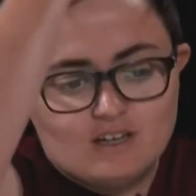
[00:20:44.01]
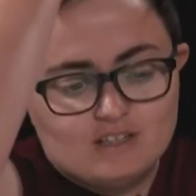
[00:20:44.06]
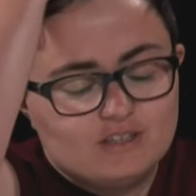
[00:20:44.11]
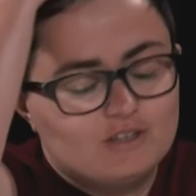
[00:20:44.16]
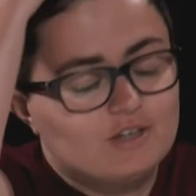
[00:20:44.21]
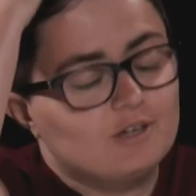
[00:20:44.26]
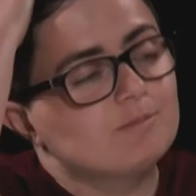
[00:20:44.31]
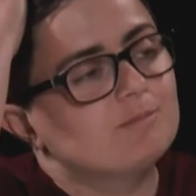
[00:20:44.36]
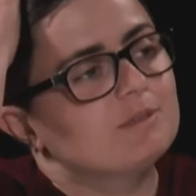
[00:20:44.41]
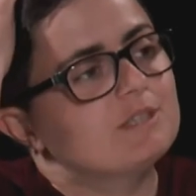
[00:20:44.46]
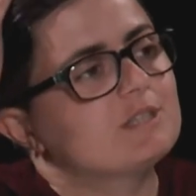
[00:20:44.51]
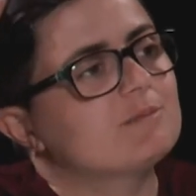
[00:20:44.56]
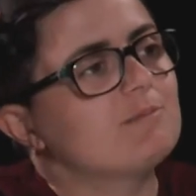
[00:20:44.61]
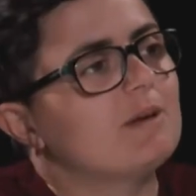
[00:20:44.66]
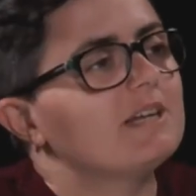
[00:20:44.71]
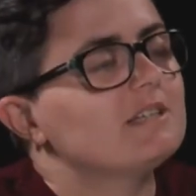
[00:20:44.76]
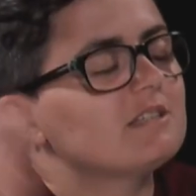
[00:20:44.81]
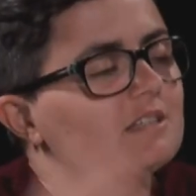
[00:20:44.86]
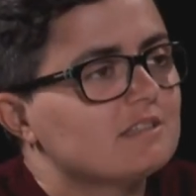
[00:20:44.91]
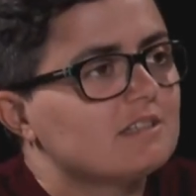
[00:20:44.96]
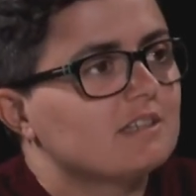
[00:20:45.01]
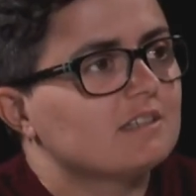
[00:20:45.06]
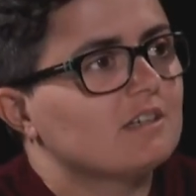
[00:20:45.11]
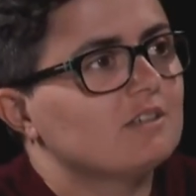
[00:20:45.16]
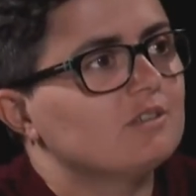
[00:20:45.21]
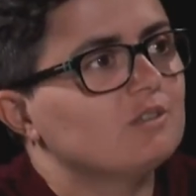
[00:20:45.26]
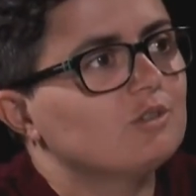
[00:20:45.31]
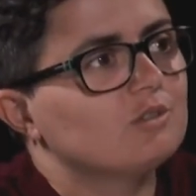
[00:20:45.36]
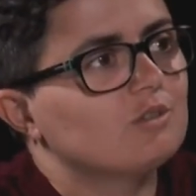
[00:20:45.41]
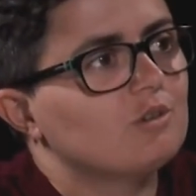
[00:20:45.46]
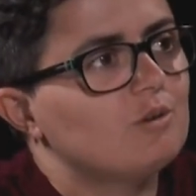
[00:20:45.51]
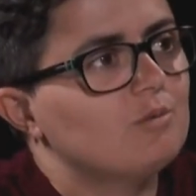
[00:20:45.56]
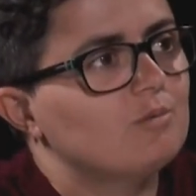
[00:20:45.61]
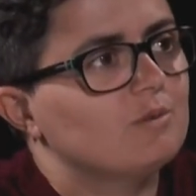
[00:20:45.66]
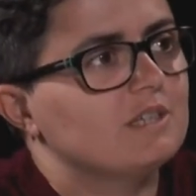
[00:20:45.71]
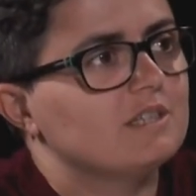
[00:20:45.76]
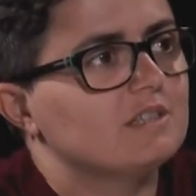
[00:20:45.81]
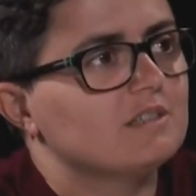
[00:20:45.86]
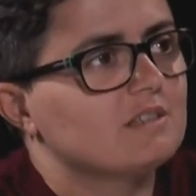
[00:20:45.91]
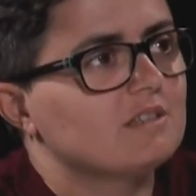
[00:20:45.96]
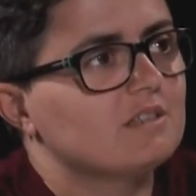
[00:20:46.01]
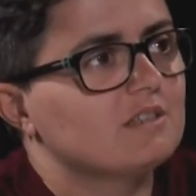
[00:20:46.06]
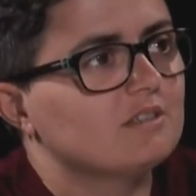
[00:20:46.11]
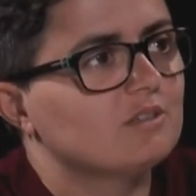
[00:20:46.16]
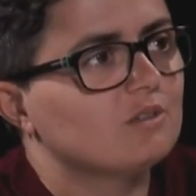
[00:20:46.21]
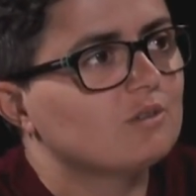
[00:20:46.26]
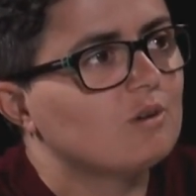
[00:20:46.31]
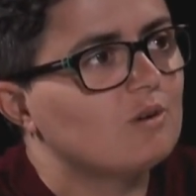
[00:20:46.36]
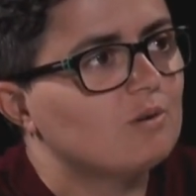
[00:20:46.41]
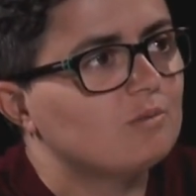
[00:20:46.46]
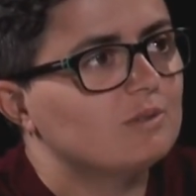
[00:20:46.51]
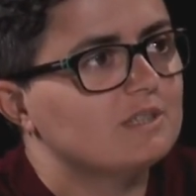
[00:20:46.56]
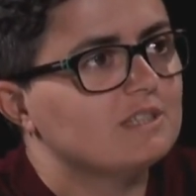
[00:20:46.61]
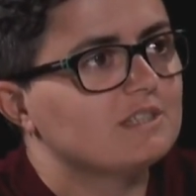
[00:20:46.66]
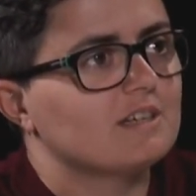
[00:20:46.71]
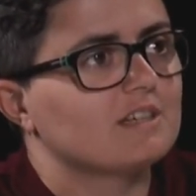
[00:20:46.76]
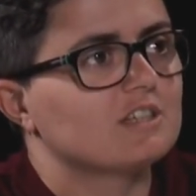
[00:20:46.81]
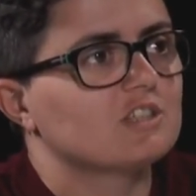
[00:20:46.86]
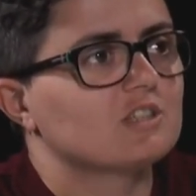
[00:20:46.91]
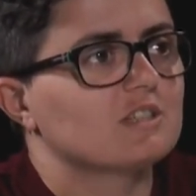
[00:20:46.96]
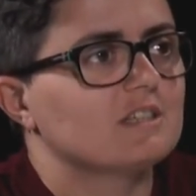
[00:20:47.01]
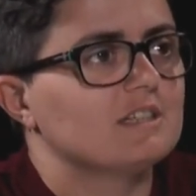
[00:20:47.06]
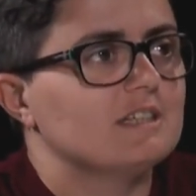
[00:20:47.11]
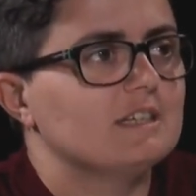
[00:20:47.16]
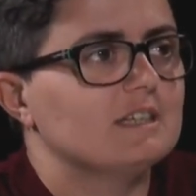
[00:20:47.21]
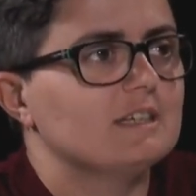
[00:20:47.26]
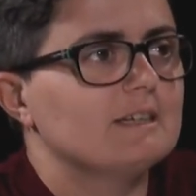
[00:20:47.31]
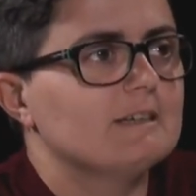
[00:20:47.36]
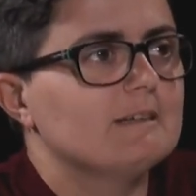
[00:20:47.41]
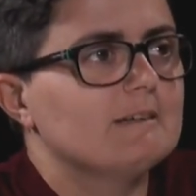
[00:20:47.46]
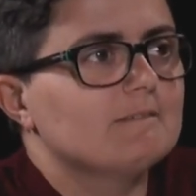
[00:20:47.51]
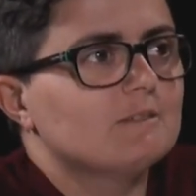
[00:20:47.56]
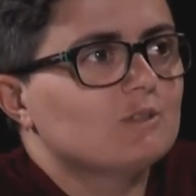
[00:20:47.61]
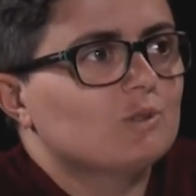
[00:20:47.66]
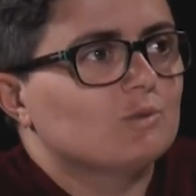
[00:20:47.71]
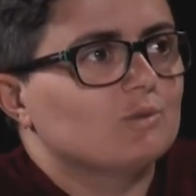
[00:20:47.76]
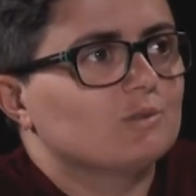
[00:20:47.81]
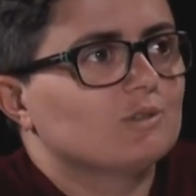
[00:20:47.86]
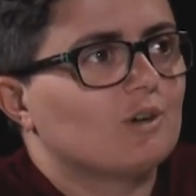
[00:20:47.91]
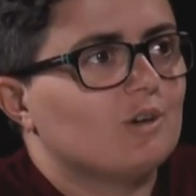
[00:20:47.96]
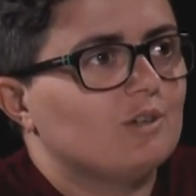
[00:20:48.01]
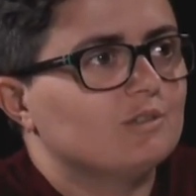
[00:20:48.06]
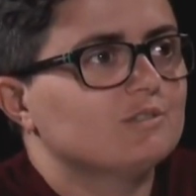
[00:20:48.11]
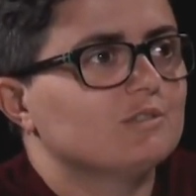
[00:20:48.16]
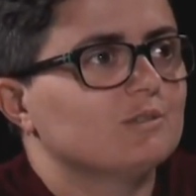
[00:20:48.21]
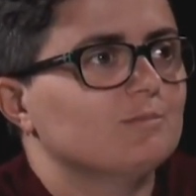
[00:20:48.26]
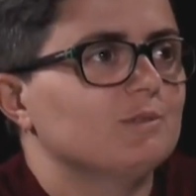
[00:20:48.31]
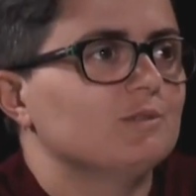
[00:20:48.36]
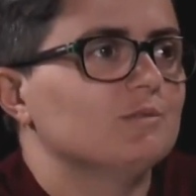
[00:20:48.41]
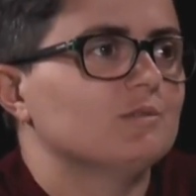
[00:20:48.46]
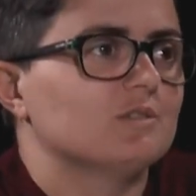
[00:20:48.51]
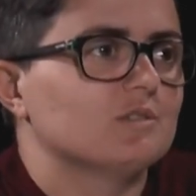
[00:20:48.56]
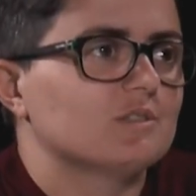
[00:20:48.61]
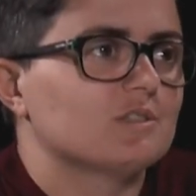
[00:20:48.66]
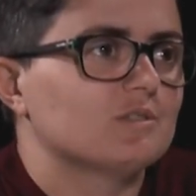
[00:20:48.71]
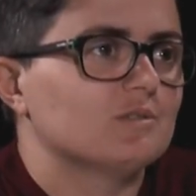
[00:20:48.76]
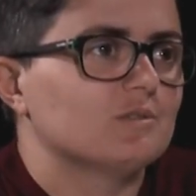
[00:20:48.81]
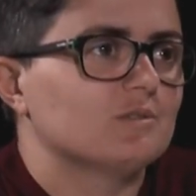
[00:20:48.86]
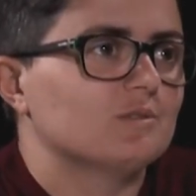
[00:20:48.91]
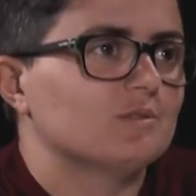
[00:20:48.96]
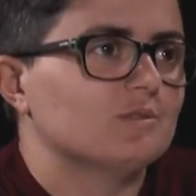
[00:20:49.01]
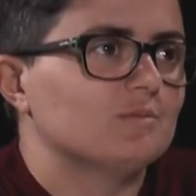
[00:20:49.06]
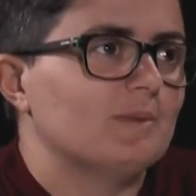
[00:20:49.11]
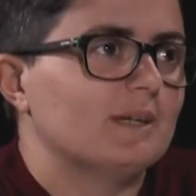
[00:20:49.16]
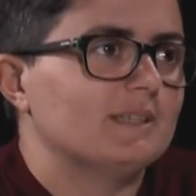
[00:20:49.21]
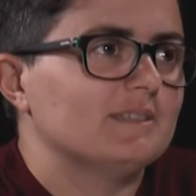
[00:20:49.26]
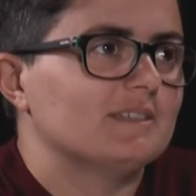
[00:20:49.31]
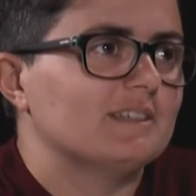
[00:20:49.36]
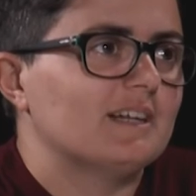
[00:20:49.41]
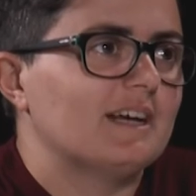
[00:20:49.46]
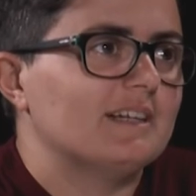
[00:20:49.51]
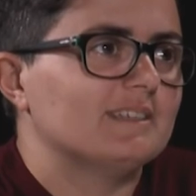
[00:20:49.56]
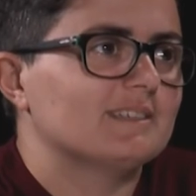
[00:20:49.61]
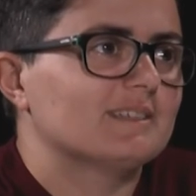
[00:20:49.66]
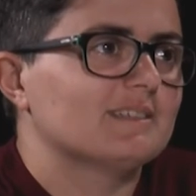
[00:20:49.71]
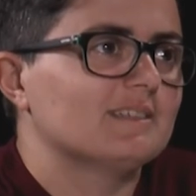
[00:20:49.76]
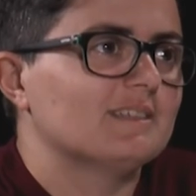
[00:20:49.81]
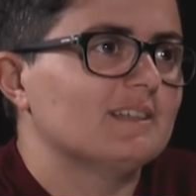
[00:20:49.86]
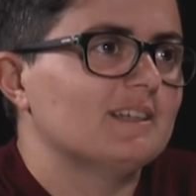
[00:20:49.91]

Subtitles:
urban spaces that are not always actually good contributors to good mental health.